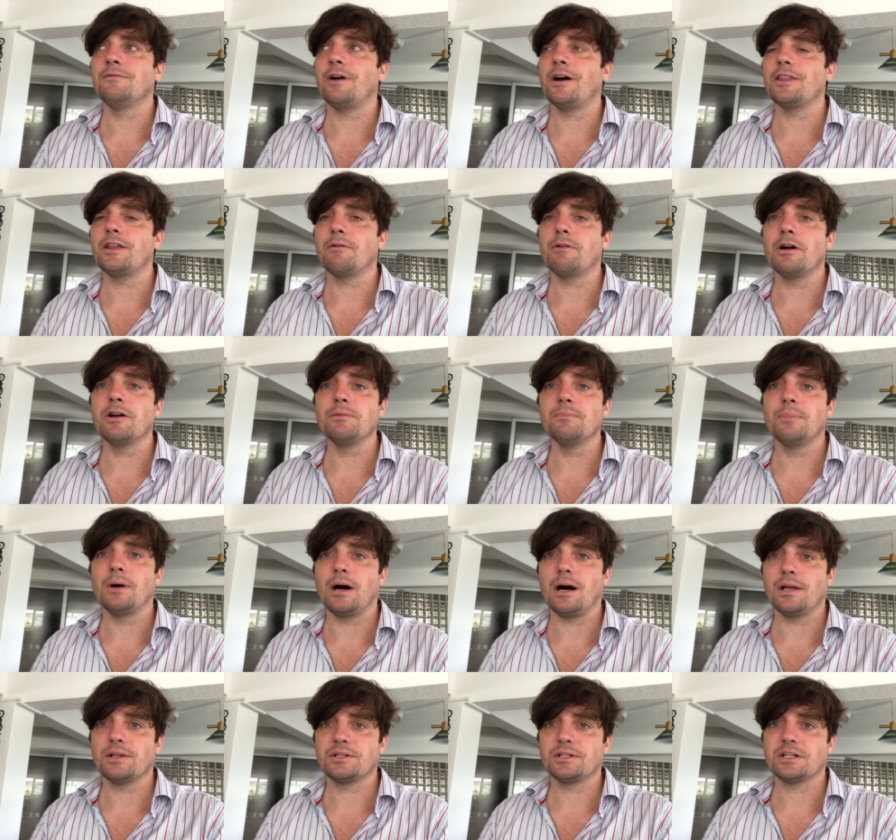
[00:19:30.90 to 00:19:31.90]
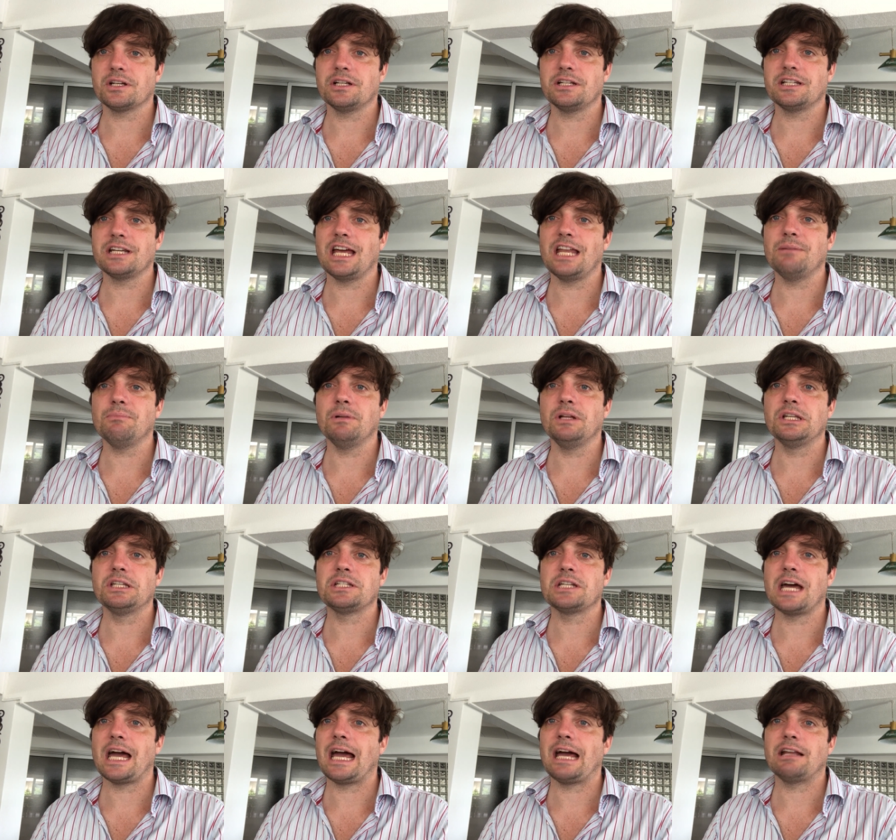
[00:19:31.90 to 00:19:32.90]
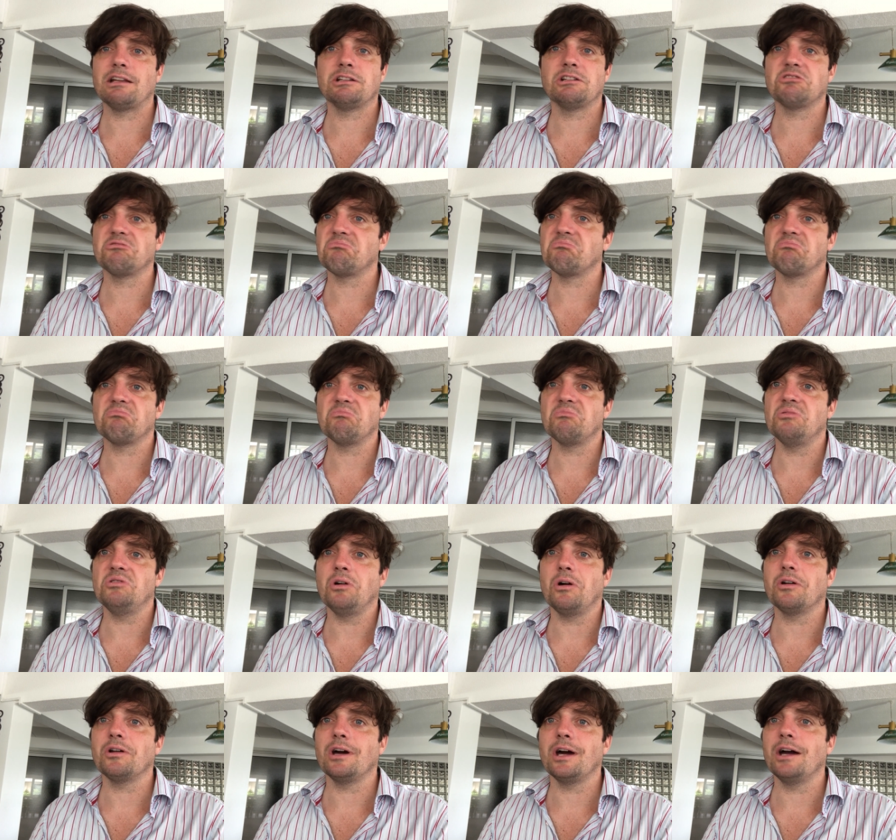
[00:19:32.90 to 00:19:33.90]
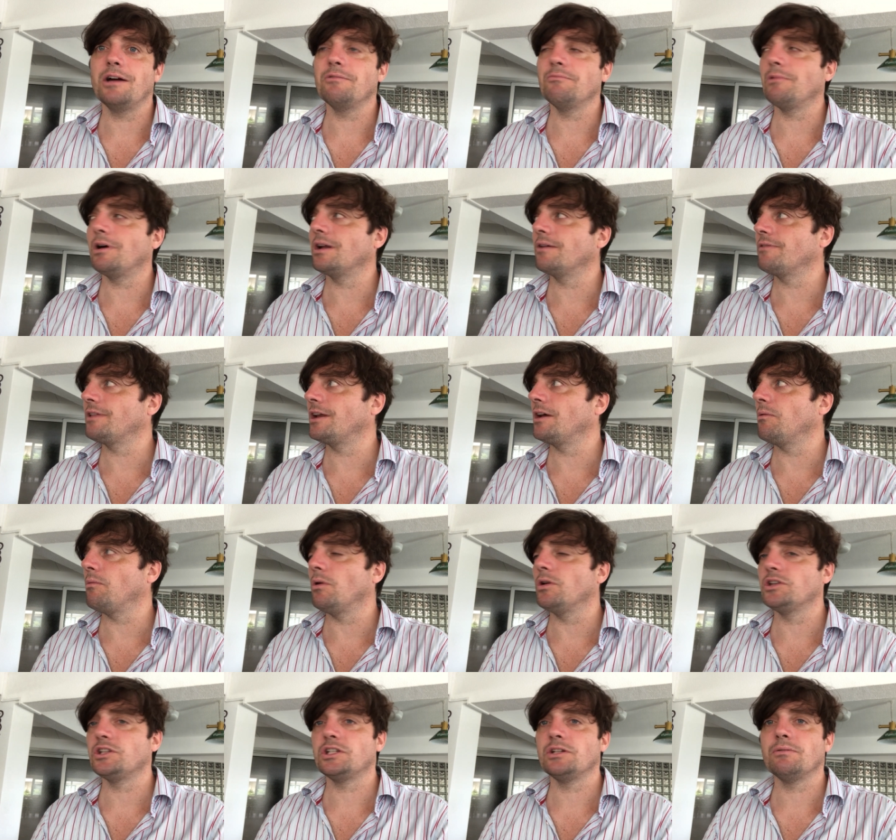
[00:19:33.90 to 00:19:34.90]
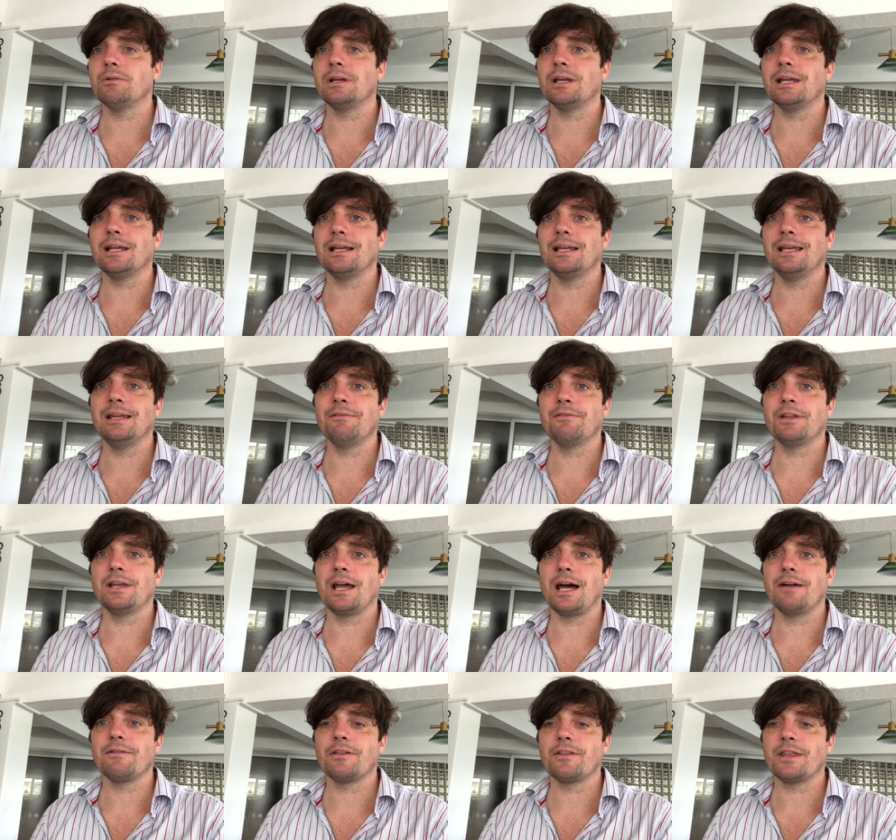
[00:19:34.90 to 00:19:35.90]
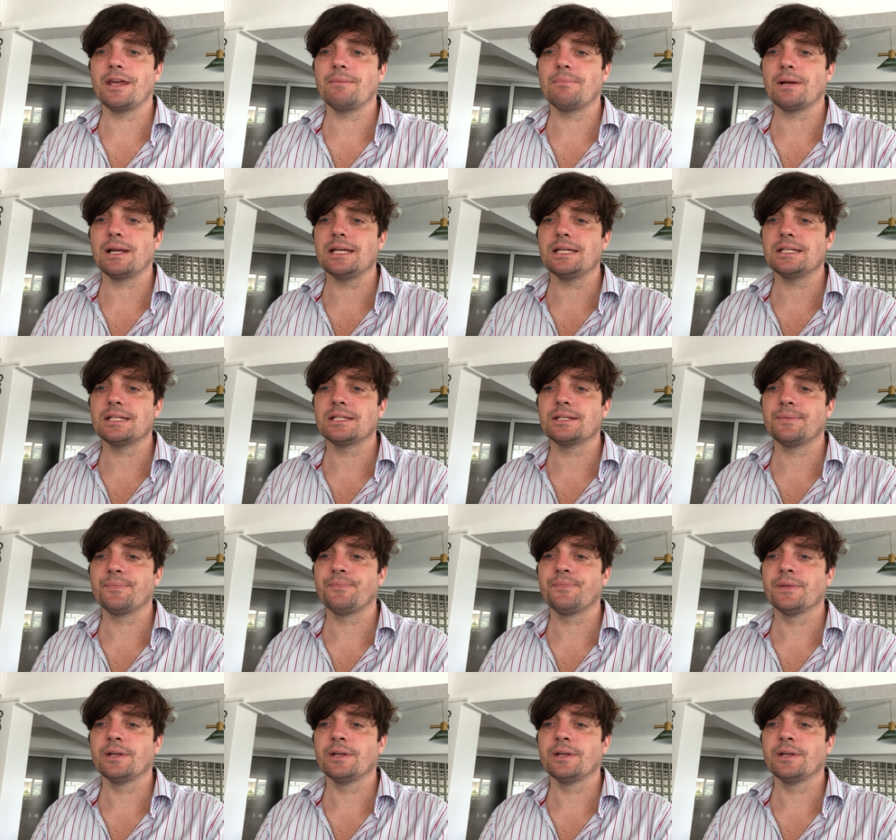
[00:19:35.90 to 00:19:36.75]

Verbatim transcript: find their own path to contentment and not own one if they don't want to and live the life that they please.